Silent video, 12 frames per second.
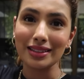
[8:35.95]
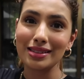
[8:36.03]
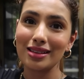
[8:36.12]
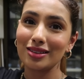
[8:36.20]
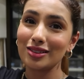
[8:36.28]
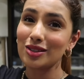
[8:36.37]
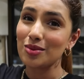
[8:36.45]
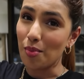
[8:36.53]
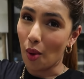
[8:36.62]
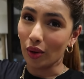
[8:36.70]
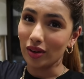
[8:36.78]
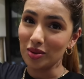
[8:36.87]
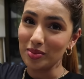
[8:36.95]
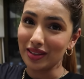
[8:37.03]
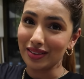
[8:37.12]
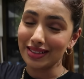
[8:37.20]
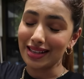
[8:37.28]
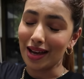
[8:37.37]
It's smaller
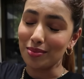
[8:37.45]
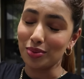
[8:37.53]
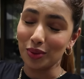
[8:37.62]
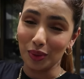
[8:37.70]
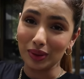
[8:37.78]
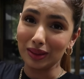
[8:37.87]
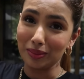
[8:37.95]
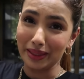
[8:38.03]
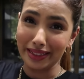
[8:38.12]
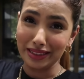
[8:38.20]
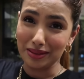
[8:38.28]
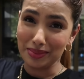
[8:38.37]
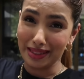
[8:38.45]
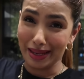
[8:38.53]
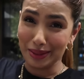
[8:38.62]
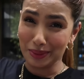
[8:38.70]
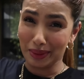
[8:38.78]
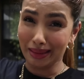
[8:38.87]
because I broke the medium
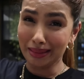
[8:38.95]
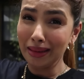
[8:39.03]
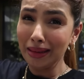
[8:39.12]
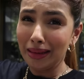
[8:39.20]
size one,